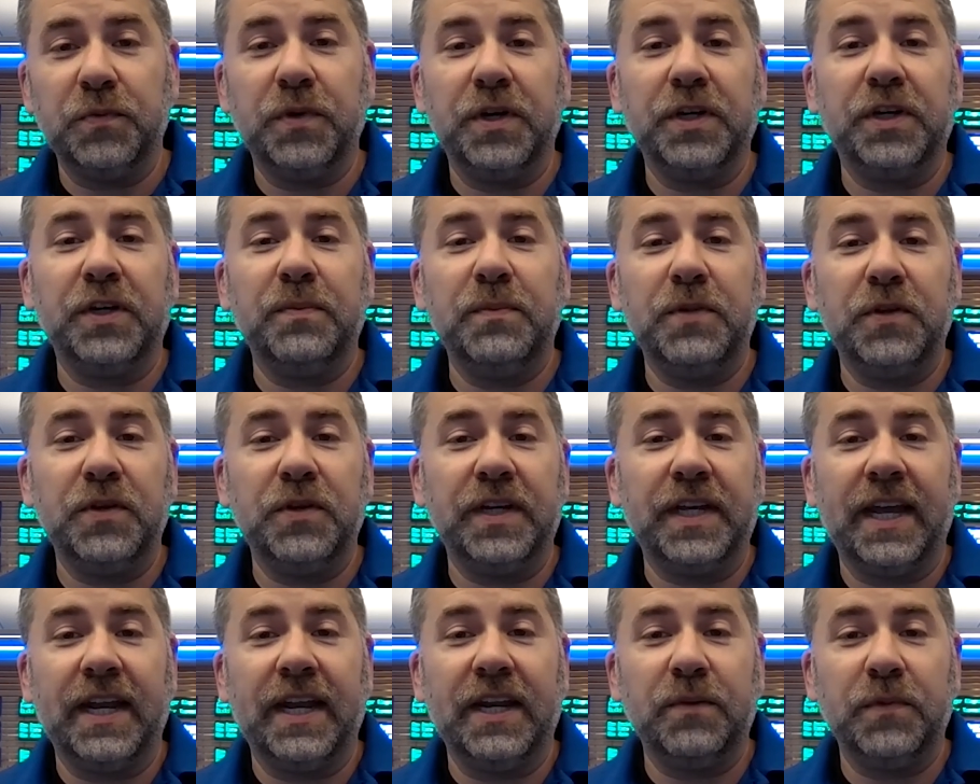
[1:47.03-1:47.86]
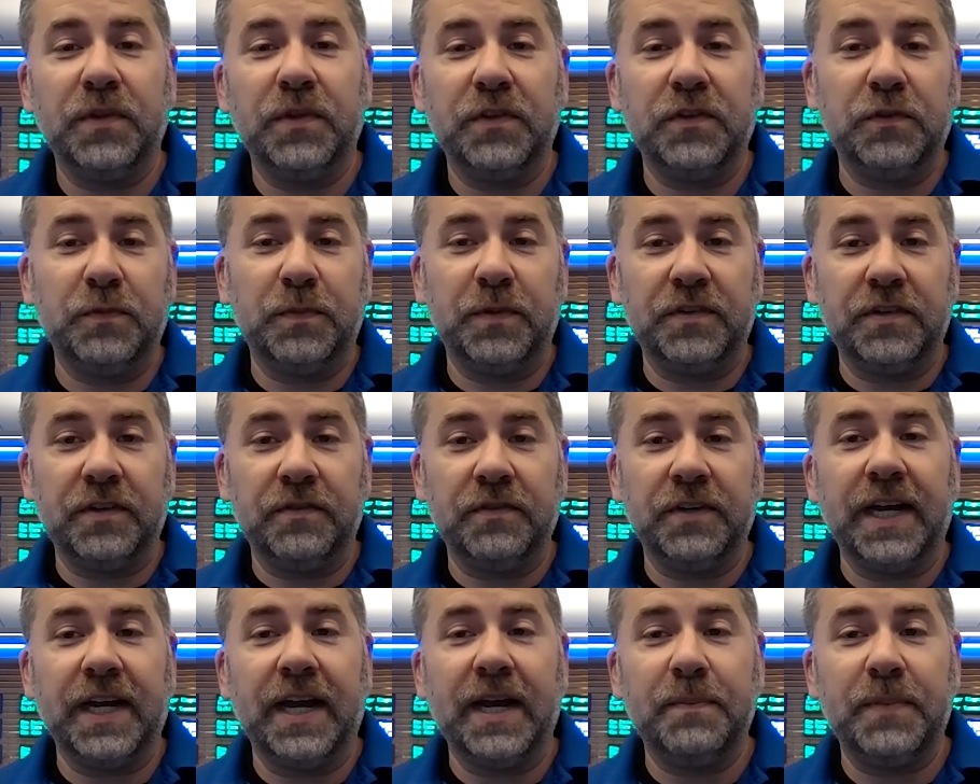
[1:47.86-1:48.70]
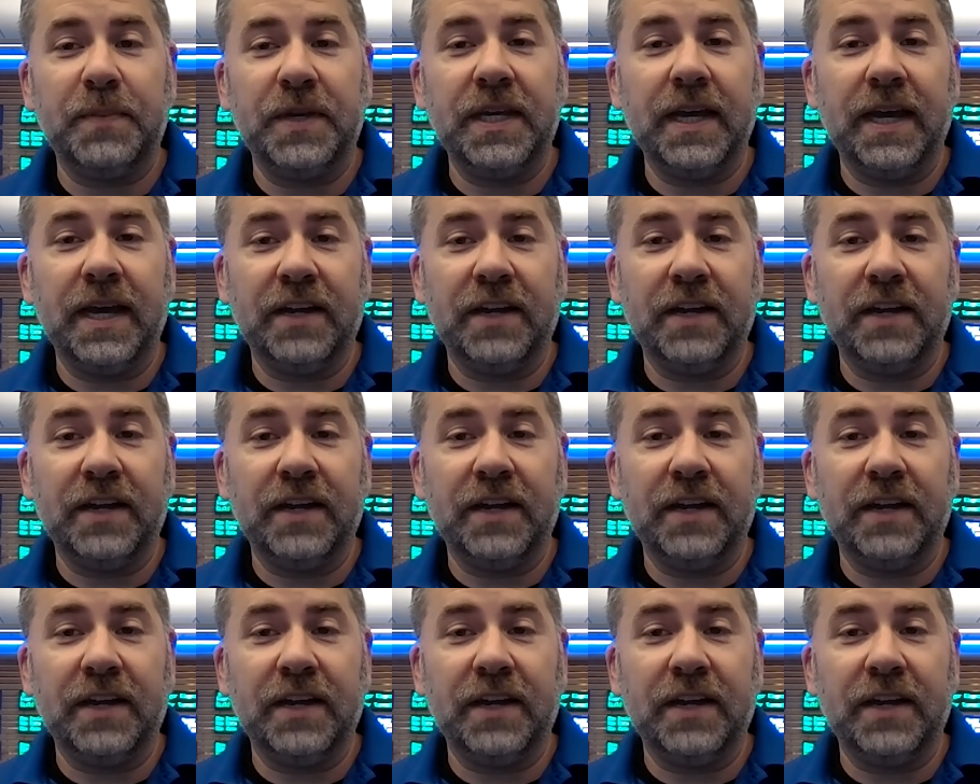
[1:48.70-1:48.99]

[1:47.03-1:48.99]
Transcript: when communicating with a specific IP